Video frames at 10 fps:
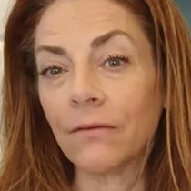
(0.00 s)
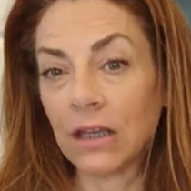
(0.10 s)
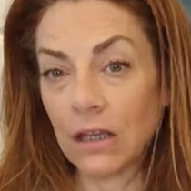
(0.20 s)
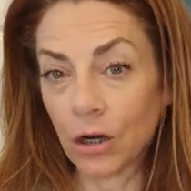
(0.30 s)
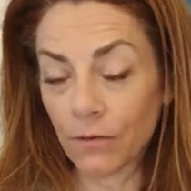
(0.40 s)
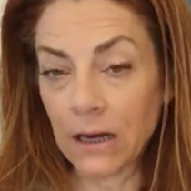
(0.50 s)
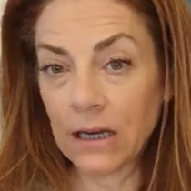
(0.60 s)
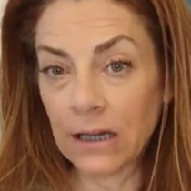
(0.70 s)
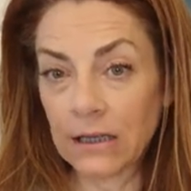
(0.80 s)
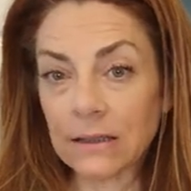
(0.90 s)
of the
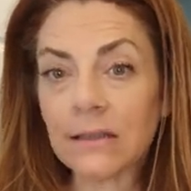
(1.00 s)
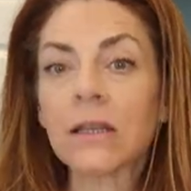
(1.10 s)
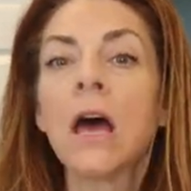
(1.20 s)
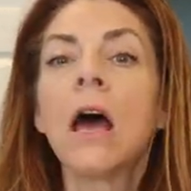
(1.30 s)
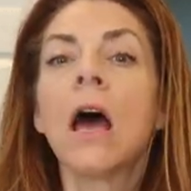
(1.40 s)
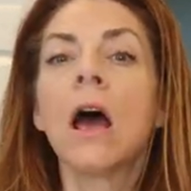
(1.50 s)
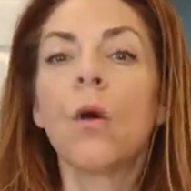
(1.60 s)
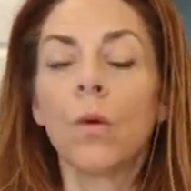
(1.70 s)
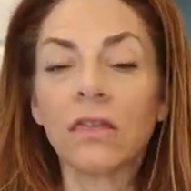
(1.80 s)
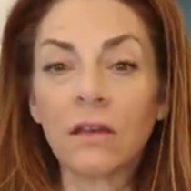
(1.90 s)
ingredients
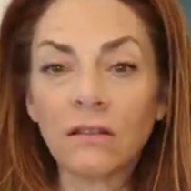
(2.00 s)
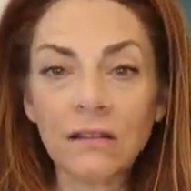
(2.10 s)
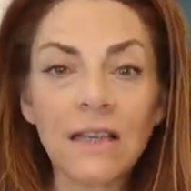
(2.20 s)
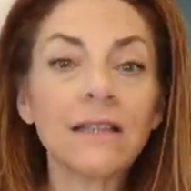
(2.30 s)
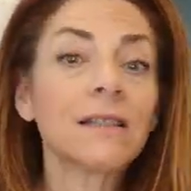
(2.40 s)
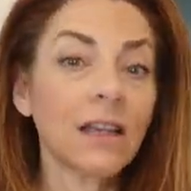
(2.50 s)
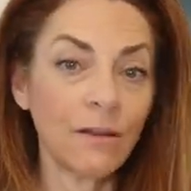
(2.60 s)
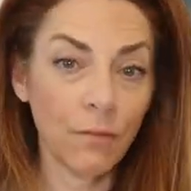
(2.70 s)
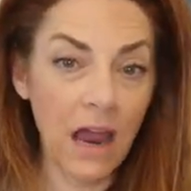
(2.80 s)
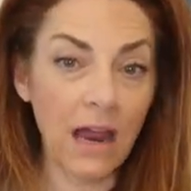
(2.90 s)
with the least
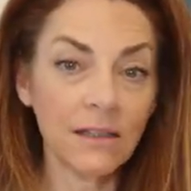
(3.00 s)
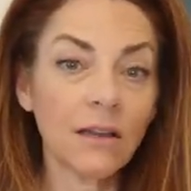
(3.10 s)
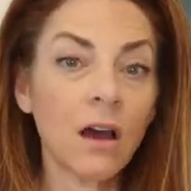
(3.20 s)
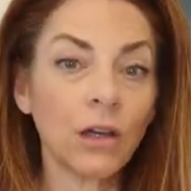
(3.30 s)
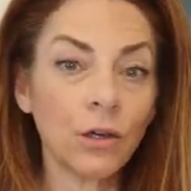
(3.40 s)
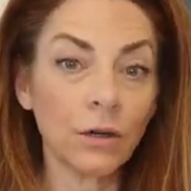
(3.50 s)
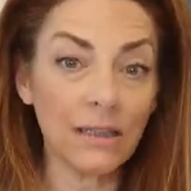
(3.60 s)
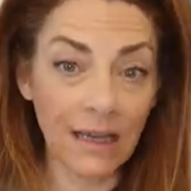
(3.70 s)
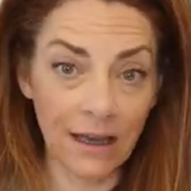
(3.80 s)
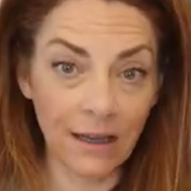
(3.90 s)
impact on your
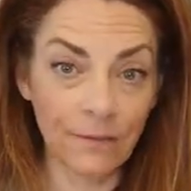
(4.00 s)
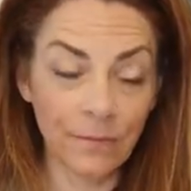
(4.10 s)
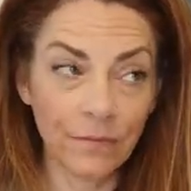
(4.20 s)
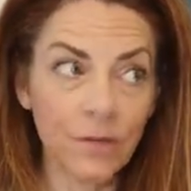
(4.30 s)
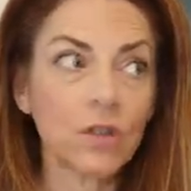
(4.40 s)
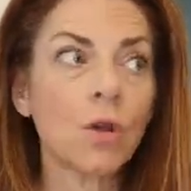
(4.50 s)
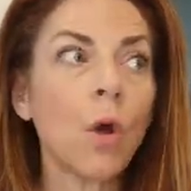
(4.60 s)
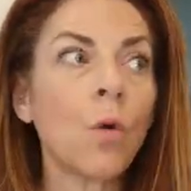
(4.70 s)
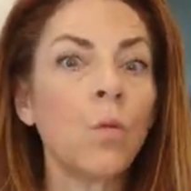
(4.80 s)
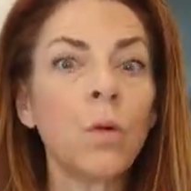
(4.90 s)
day.
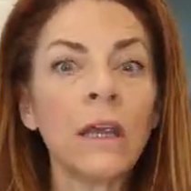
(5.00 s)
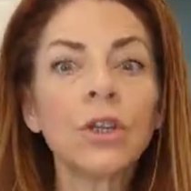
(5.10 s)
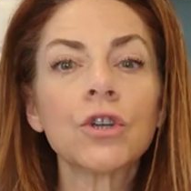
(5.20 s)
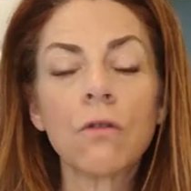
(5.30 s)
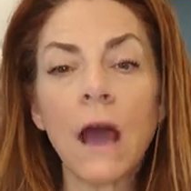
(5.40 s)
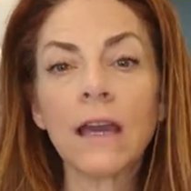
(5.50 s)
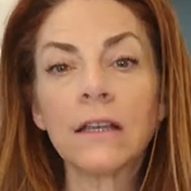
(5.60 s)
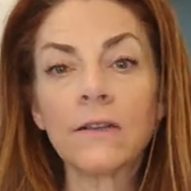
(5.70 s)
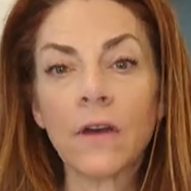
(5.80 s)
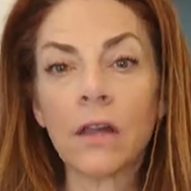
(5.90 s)
So we try
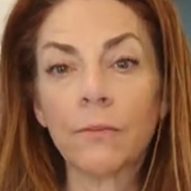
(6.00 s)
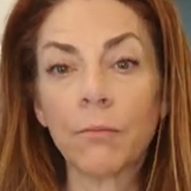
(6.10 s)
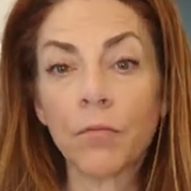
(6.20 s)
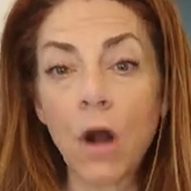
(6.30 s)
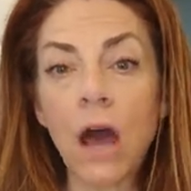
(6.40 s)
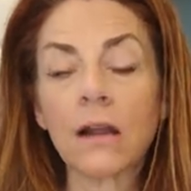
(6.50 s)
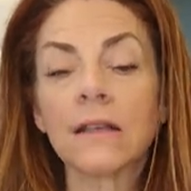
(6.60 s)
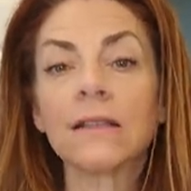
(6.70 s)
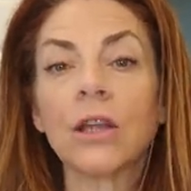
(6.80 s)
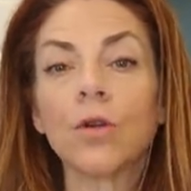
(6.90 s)
to develop
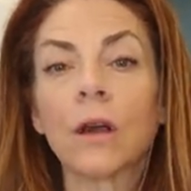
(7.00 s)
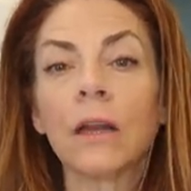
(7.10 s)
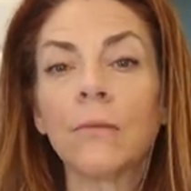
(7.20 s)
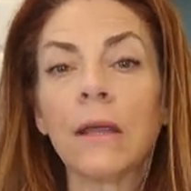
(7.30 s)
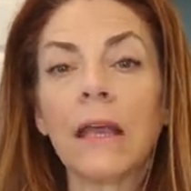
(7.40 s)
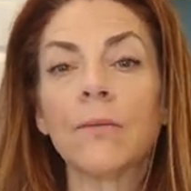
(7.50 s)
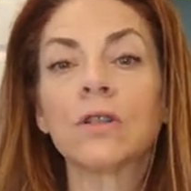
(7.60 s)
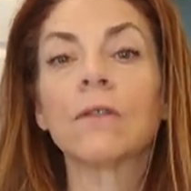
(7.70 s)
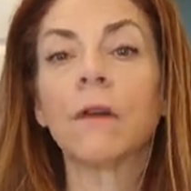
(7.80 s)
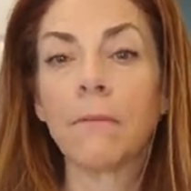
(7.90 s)
products that you're going to be
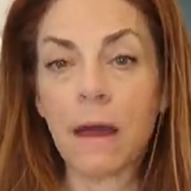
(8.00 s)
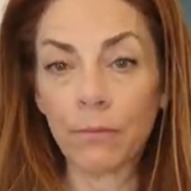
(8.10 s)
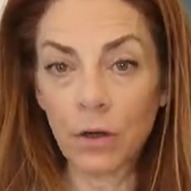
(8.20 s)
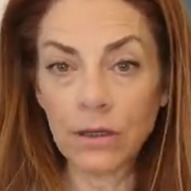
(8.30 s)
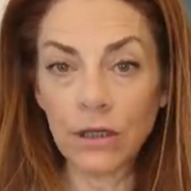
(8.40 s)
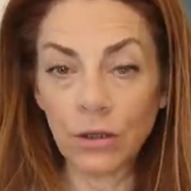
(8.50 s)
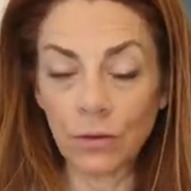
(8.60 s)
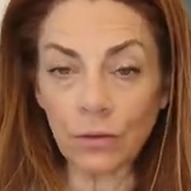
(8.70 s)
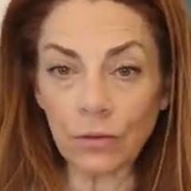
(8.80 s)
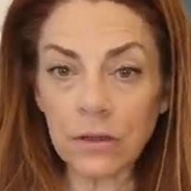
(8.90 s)
able to remember to
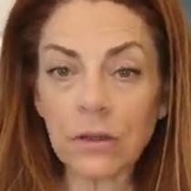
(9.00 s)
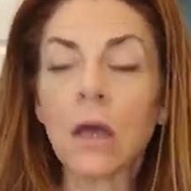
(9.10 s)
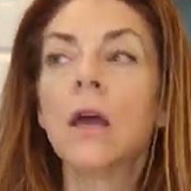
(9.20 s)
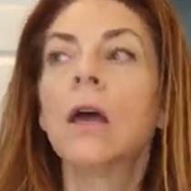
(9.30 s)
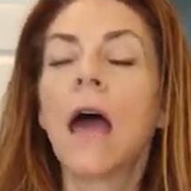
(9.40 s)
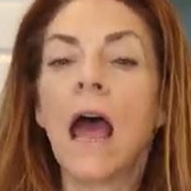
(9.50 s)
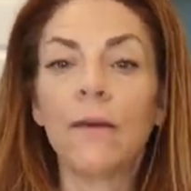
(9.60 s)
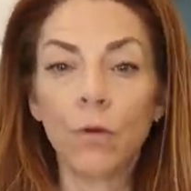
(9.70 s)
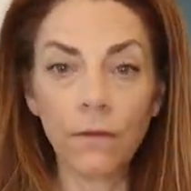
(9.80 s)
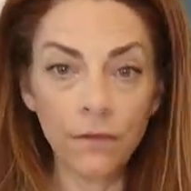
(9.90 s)
use
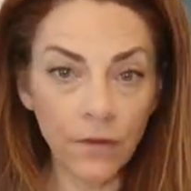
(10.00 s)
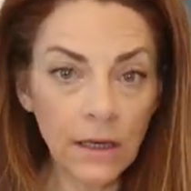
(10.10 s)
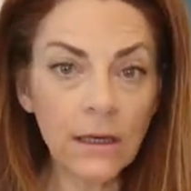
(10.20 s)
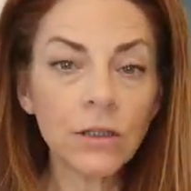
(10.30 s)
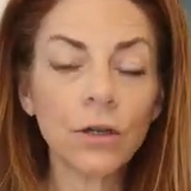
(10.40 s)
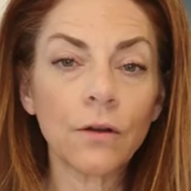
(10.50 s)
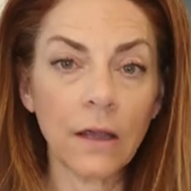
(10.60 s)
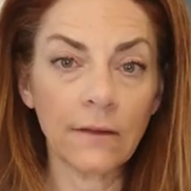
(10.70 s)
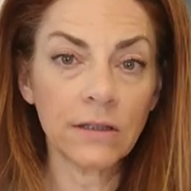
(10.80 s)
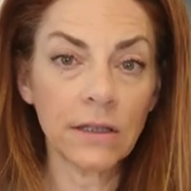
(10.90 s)
and will fit into your
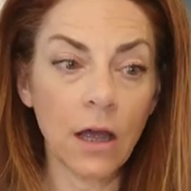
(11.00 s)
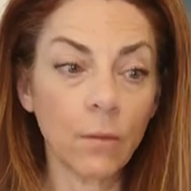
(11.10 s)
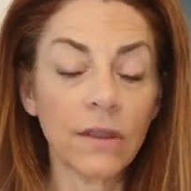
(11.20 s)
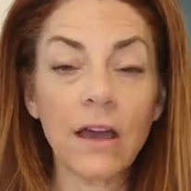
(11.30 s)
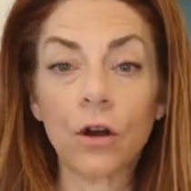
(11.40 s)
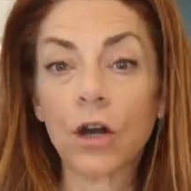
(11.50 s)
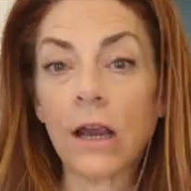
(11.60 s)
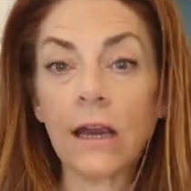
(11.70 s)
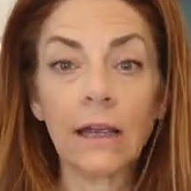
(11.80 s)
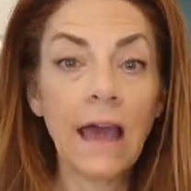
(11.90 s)
lifestyle without
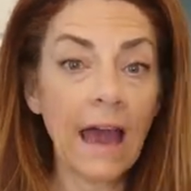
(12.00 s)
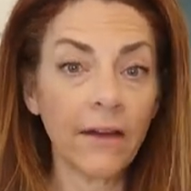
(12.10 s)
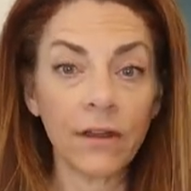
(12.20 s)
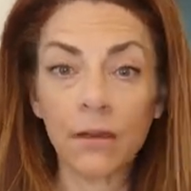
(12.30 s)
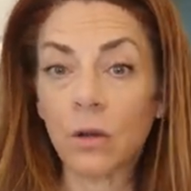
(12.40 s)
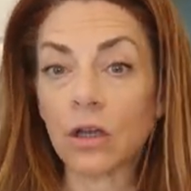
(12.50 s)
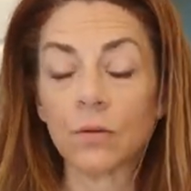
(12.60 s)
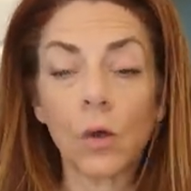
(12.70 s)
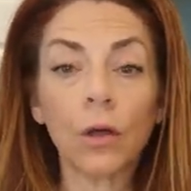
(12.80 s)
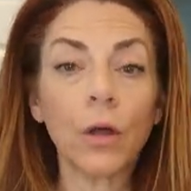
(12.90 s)
creating havoc
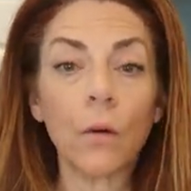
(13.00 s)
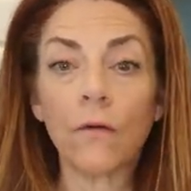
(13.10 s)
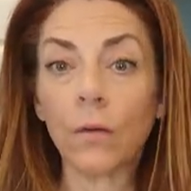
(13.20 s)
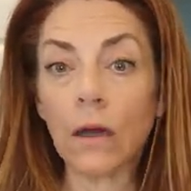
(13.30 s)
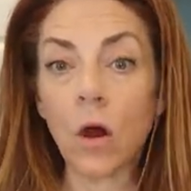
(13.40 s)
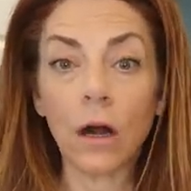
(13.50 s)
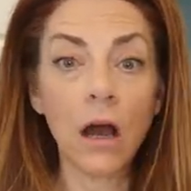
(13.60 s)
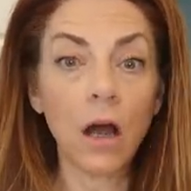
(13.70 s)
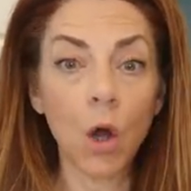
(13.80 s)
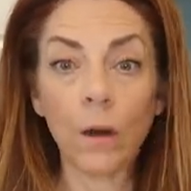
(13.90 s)
because we all know if we are
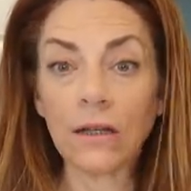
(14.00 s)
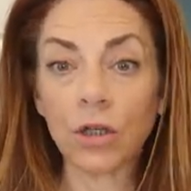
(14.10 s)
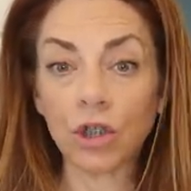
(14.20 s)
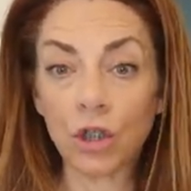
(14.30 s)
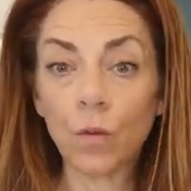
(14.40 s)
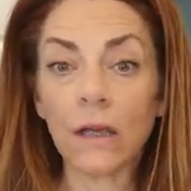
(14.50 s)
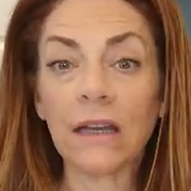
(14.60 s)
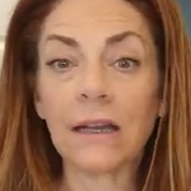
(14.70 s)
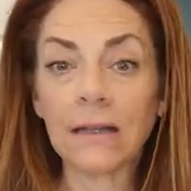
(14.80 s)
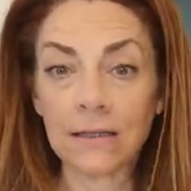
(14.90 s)
not going to do
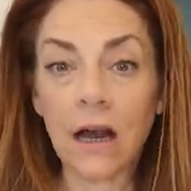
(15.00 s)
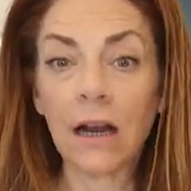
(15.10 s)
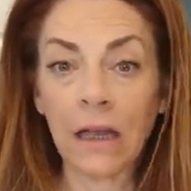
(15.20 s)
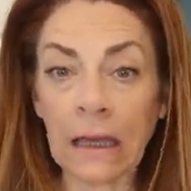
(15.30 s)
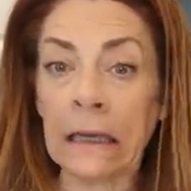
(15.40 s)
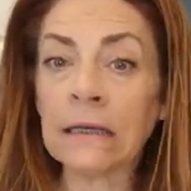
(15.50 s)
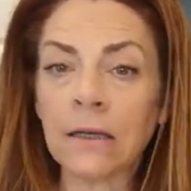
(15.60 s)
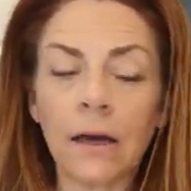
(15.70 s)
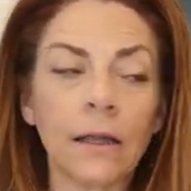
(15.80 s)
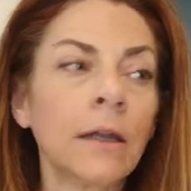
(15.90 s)
it, it's not getting
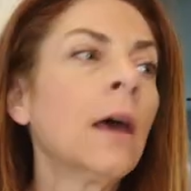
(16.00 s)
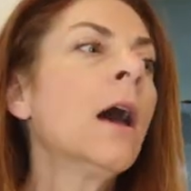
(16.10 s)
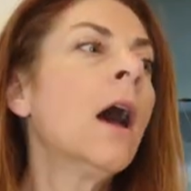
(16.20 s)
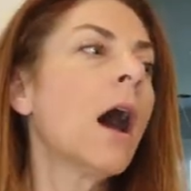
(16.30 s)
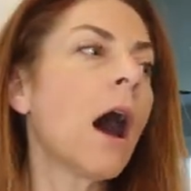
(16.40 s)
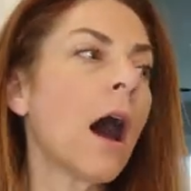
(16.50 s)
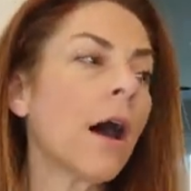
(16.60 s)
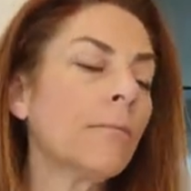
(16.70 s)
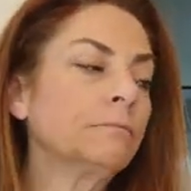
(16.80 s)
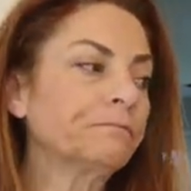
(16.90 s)
done.
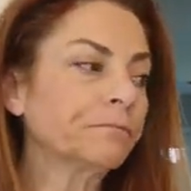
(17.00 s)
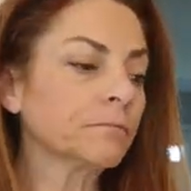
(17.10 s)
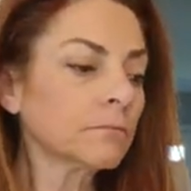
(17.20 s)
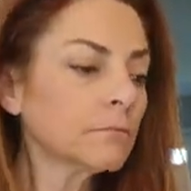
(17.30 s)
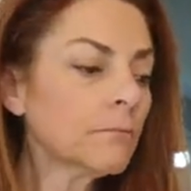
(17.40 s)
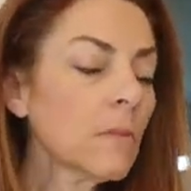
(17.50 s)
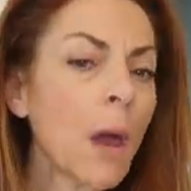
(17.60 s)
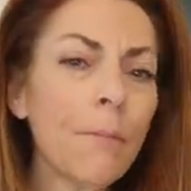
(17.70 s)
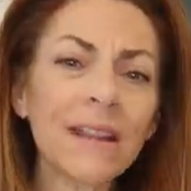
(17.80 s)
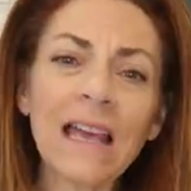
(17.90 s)
Um,
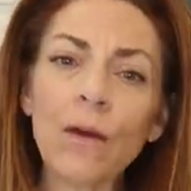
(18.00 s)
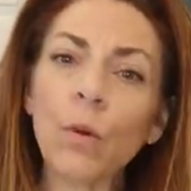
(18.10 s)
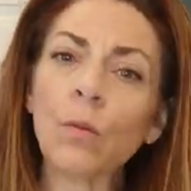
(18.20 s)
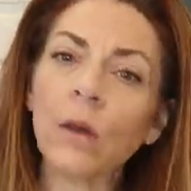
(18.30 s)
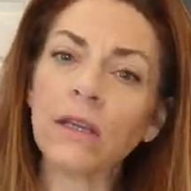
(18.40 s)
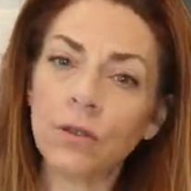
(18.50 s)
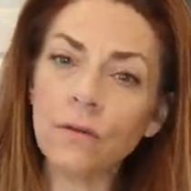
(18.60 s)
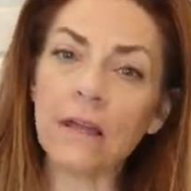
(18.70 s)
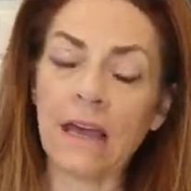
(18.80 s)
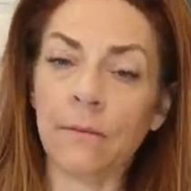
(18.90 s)
but that when we
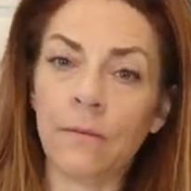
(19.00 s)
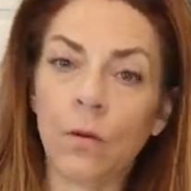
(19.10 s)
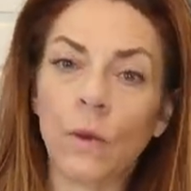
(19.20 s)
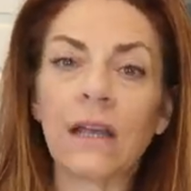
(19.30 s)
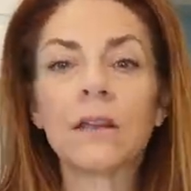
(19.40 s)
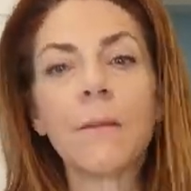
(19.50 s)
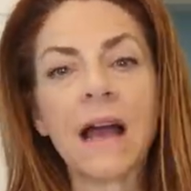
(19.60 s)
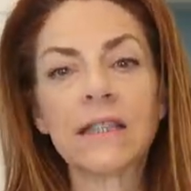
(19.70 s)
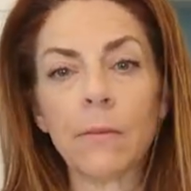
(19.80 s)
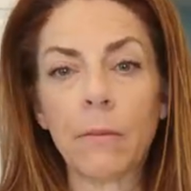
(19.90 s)
do them, we get the
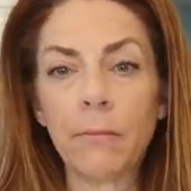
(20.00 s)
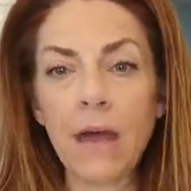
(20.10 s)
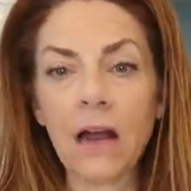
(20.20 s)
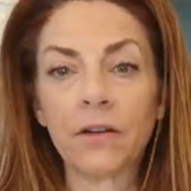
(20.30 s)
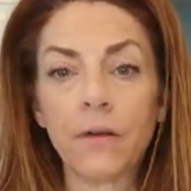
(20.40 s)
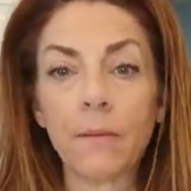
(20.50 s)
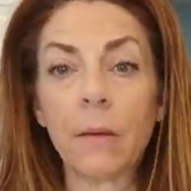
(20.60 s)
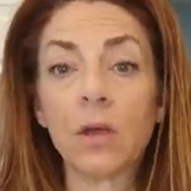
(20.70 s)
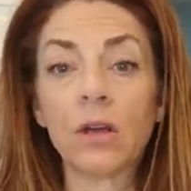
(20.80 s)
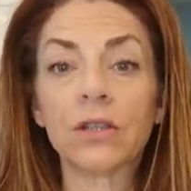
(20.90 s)
maximum impact from
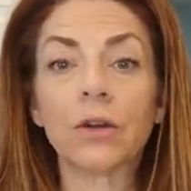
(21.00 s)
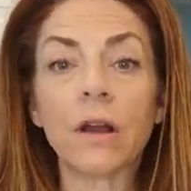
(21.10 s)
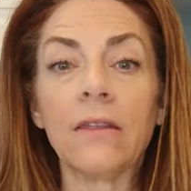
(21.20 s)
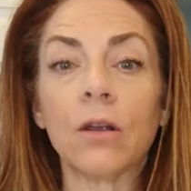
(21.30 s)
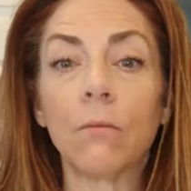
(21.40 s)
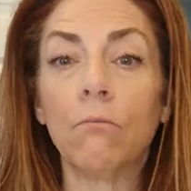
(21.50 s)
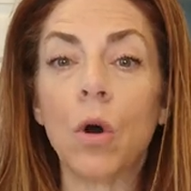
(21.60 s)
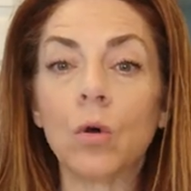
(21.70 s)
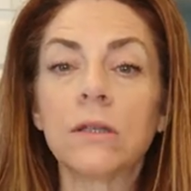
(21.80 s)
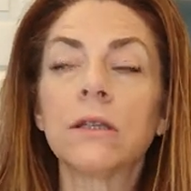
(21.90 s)
them because they're in their
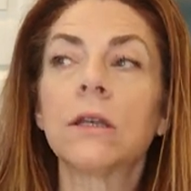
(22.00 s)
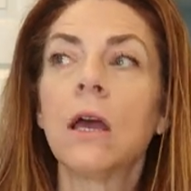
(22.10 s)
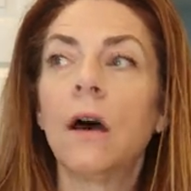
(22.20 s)
most